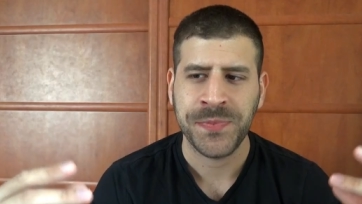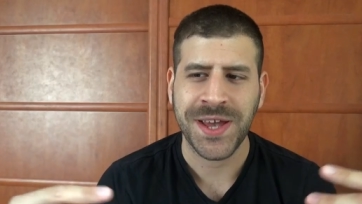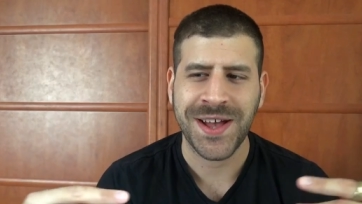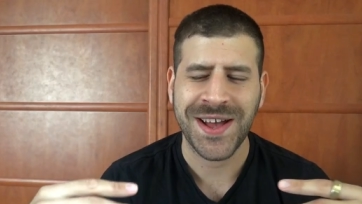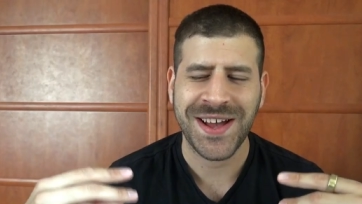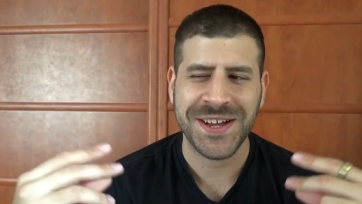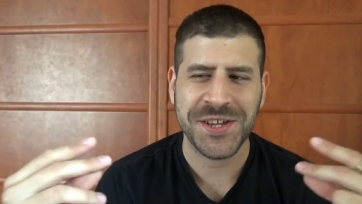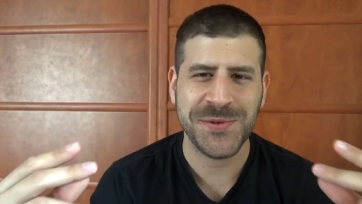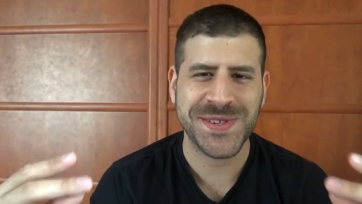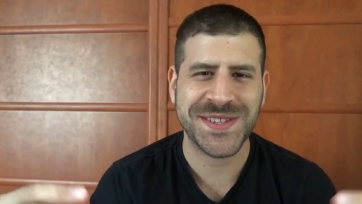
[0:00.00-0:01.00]
uh,
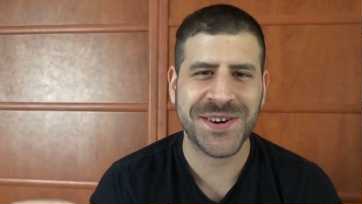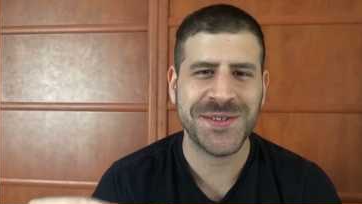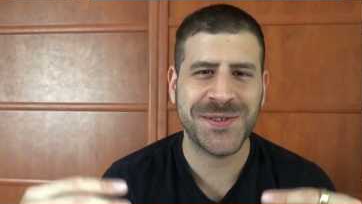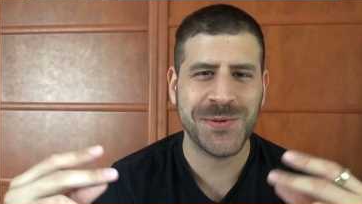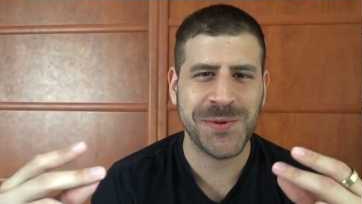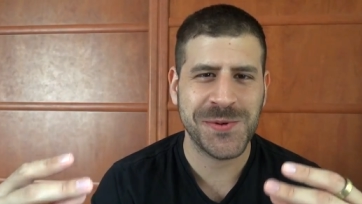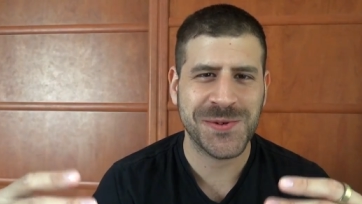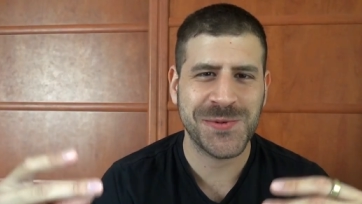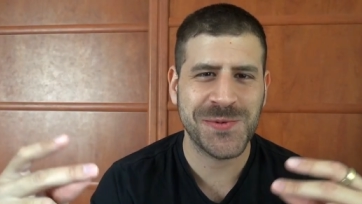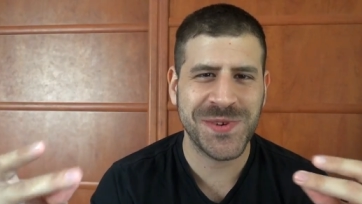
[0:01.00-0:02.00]
you start to
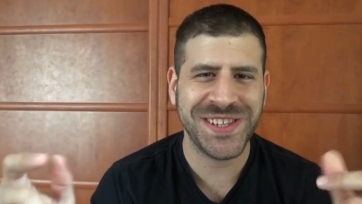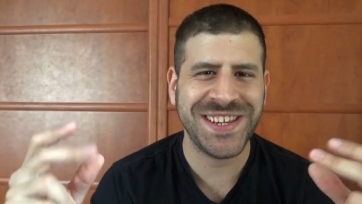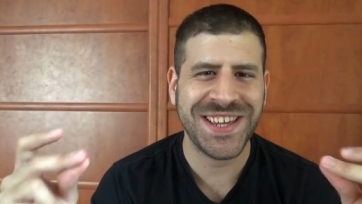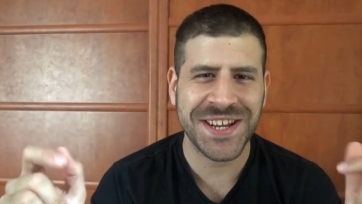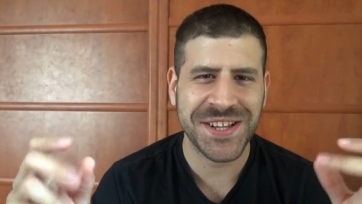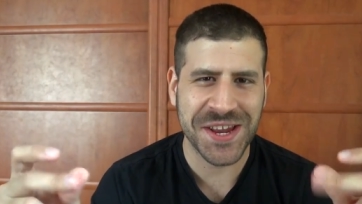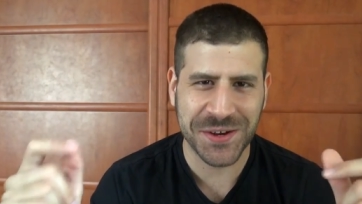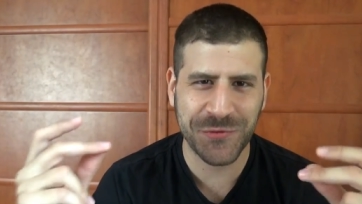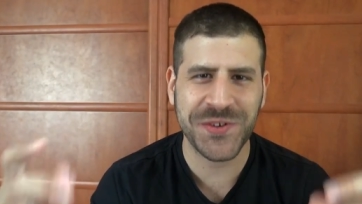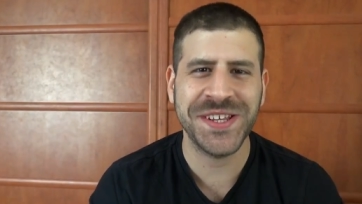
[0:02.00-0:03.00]
to really get a, like
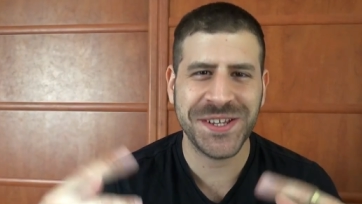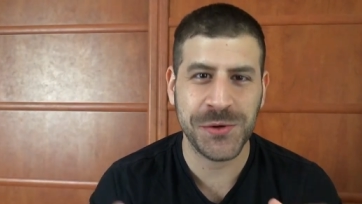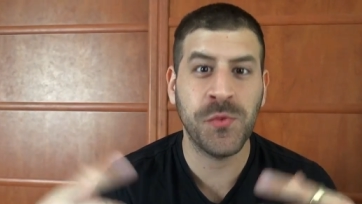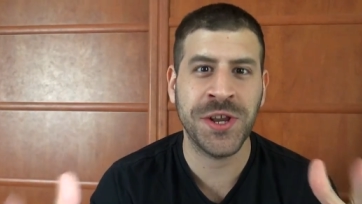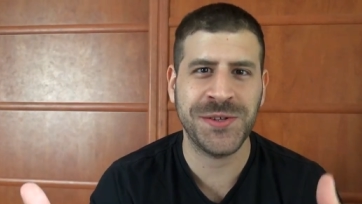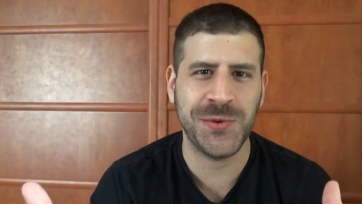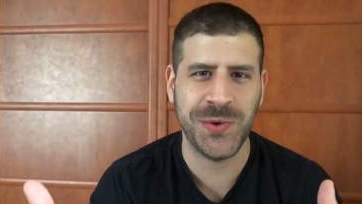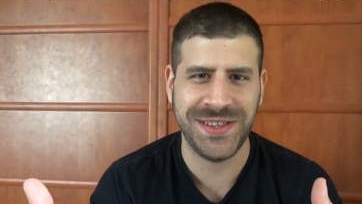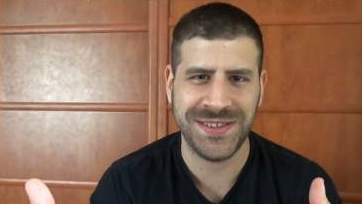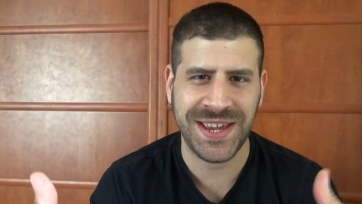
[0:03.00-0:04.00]
a feeling you want to do
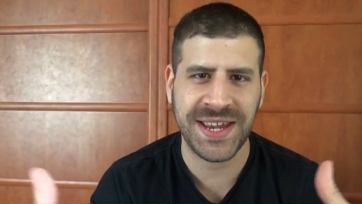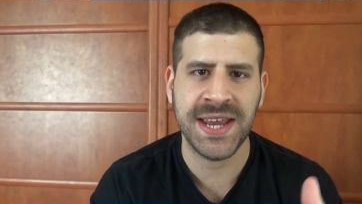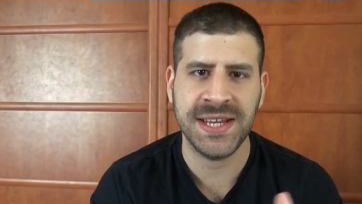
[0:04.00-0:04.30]
it again.